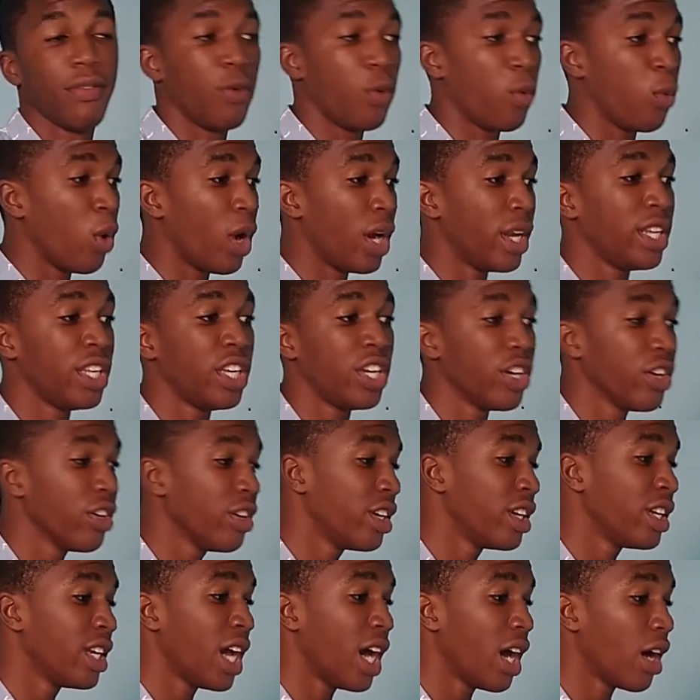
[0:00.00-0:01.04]
for 1 year
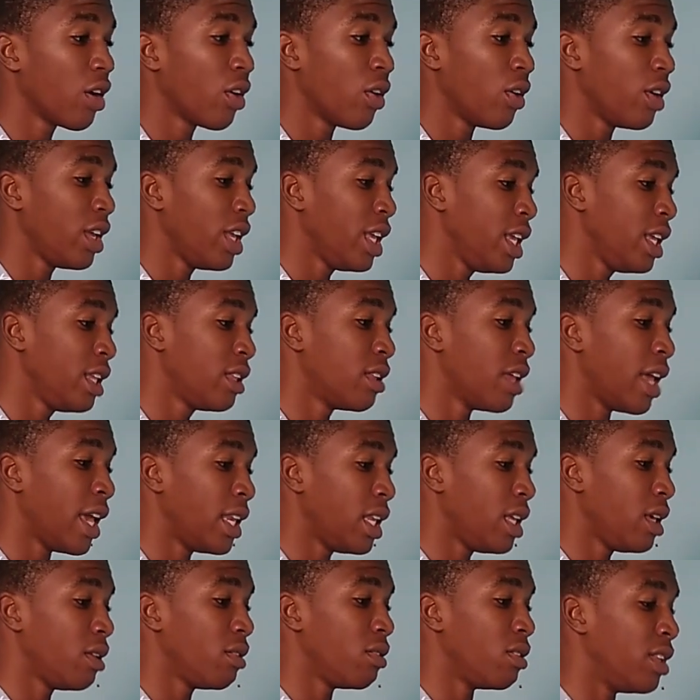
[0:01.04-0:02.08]
you're not going to eat
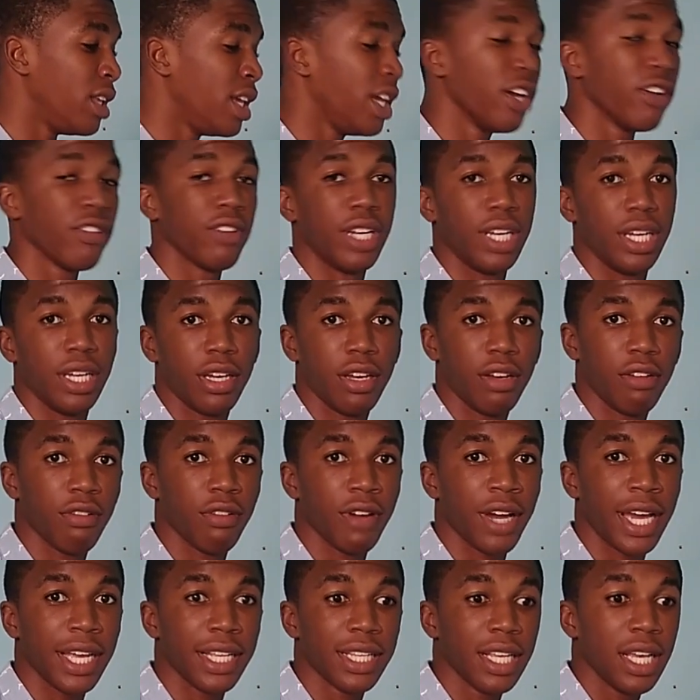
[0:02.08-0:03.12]
any dairy,
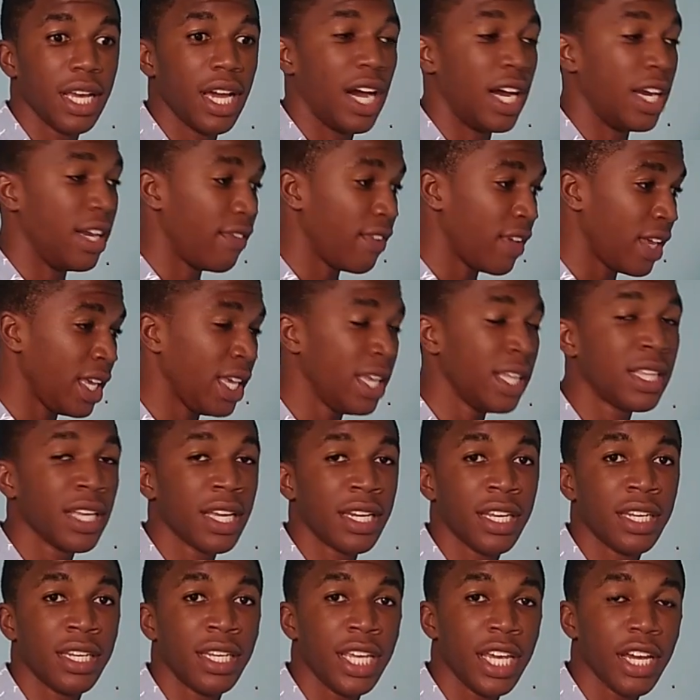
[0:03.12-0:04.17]
right? And if you eat
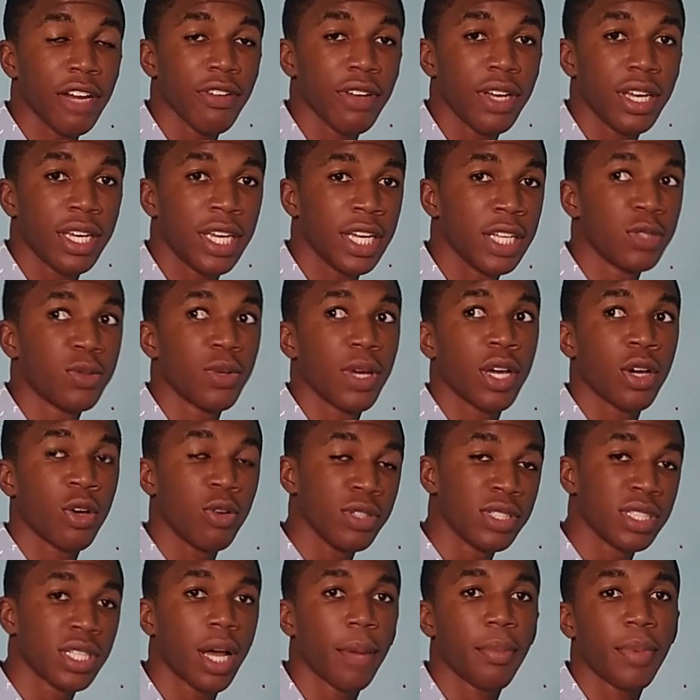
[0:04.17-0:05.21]
any dairy, guess what? You
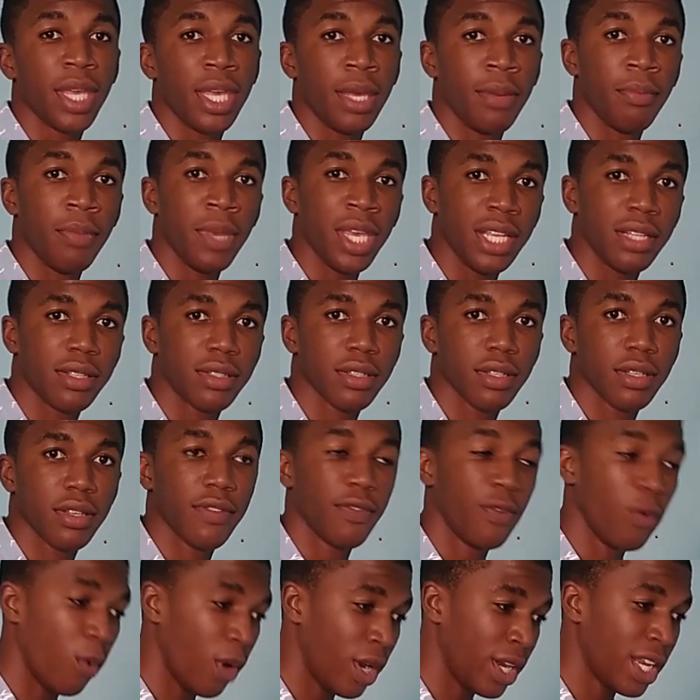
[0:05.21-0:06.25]
go stop eat meat
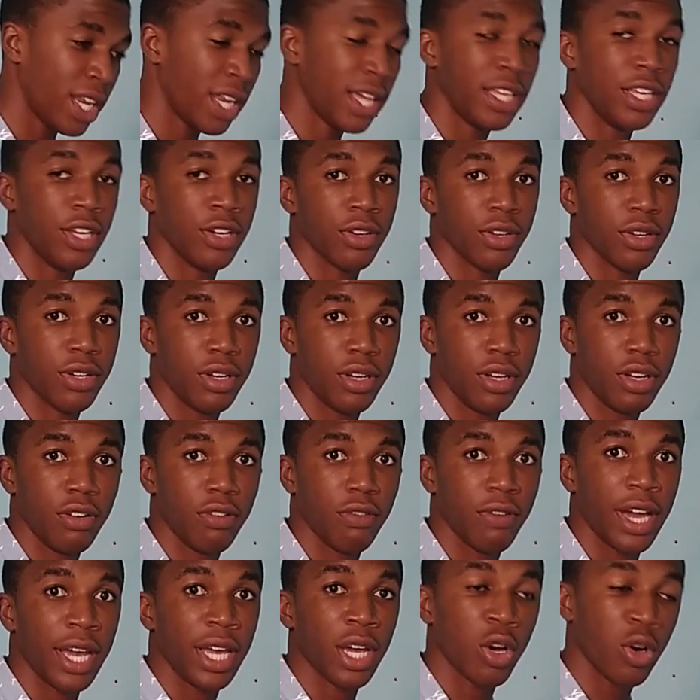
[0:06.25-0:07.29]
for 1 year,
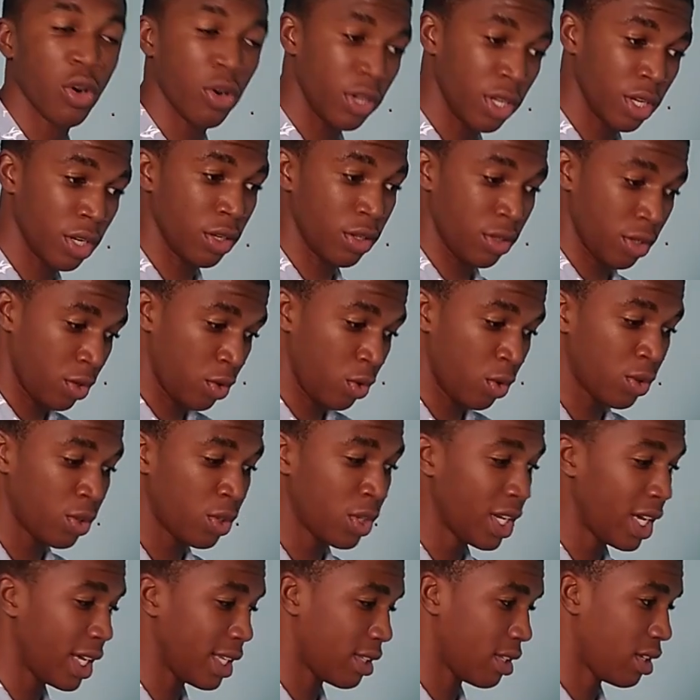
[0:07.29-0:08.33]
right? You go
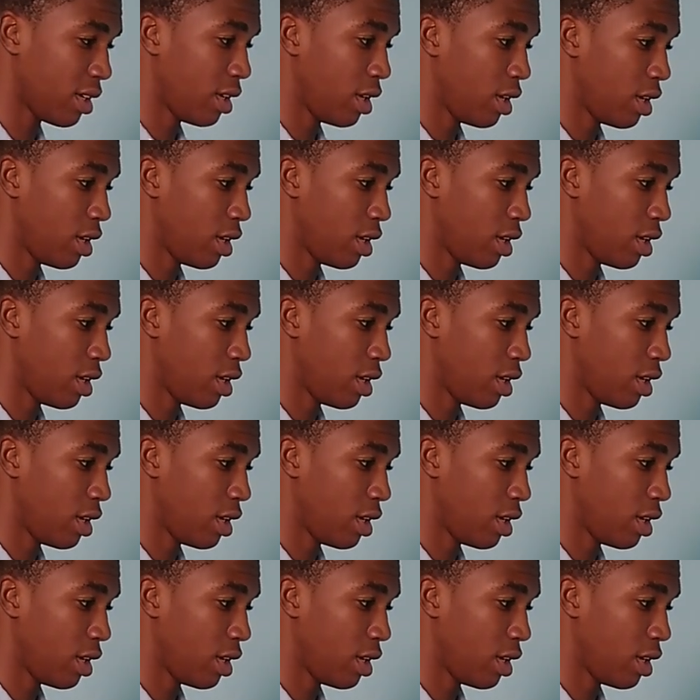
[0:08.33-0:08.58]
do that.